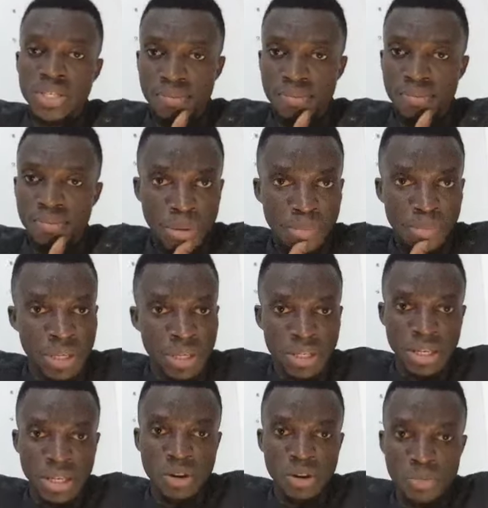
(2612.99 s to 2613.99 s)
Maybe
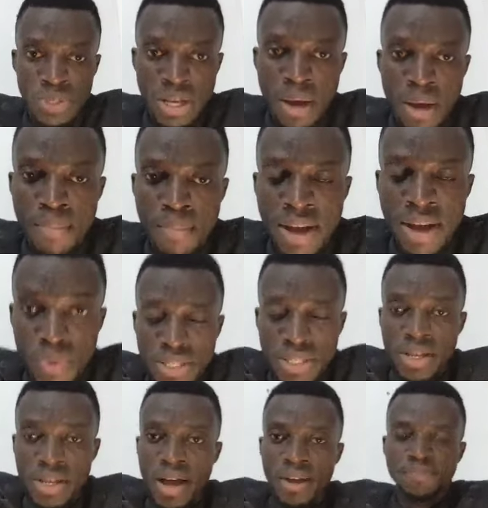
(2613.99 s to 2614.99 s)
say with this bandwidth,
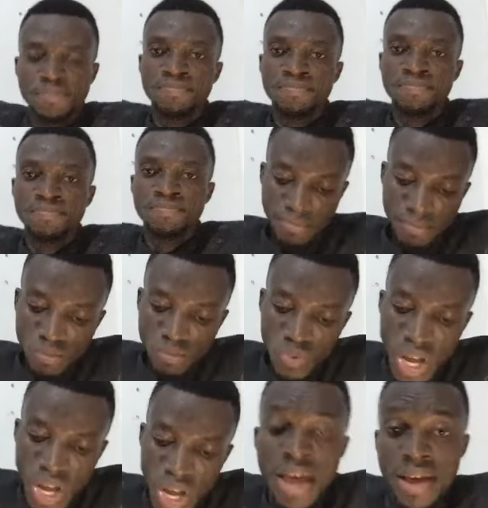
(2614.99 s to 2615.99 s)
yeah.
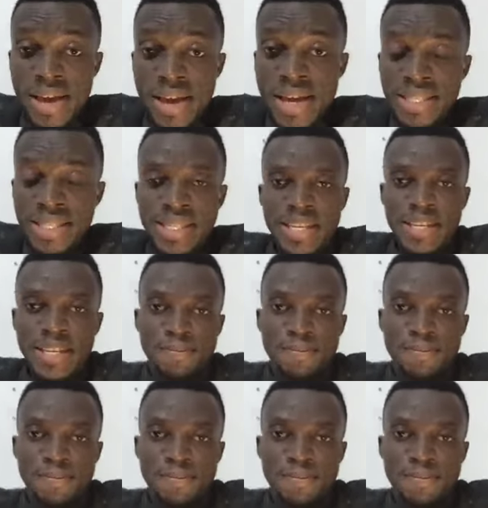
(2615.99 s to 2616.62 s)
And